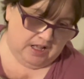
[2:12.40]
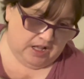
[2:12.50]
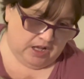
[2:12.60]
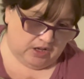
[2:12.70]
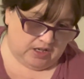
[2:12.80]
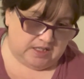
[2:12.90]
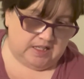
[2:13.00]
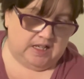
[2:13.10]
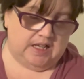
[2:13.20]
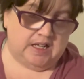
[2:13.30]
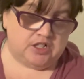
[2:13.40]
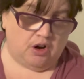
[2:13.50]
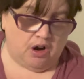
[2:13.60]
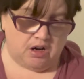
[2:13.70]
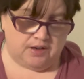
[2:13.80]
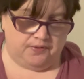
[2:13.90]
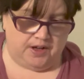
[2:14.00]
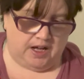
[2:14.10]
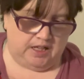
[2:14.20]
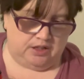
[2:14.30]
Because it's hard to
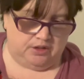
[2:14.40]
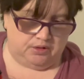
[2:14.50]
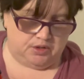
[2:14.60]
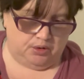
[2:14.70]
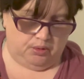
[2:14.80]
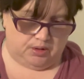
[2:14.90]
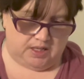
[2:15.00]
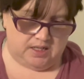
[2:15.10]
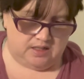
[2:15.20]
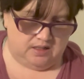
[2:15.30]
find little toys